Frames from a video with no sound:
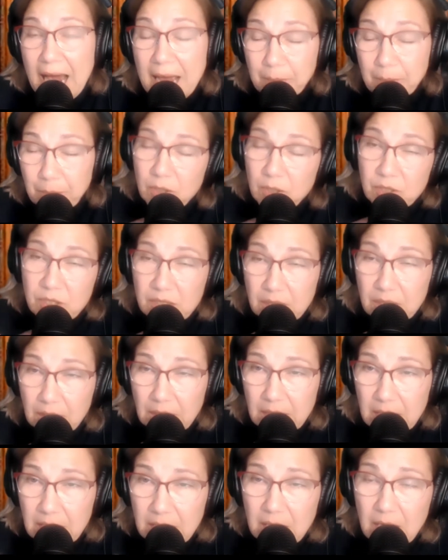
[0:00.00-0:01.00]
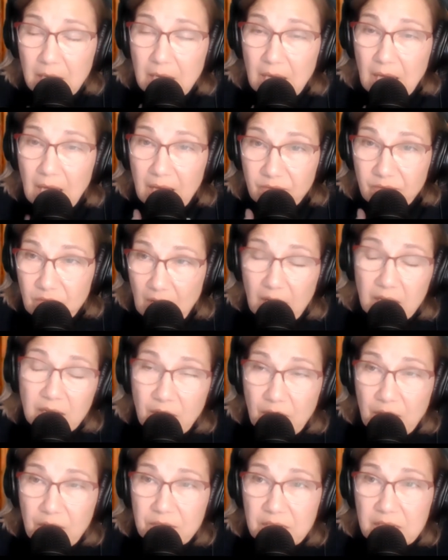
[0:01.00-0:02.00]
I personally have
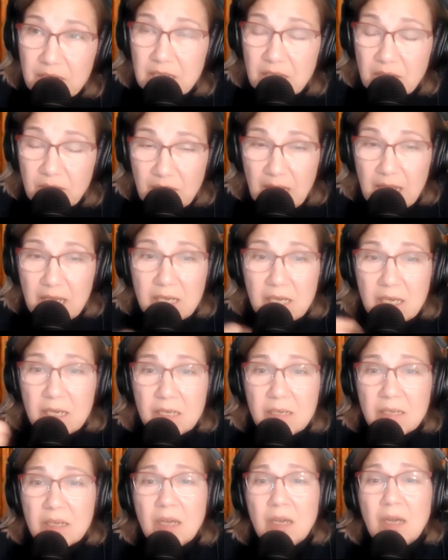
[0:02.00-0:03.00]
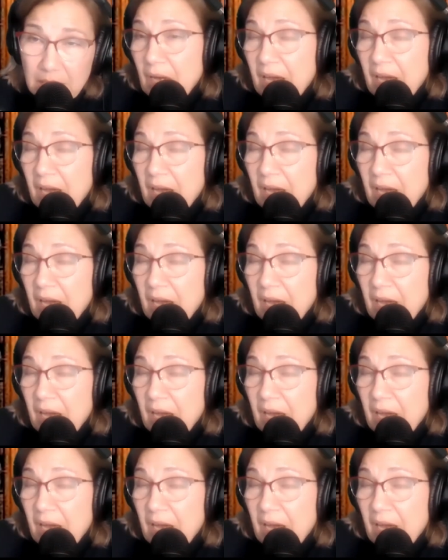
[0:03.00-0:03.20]
not gardened naked.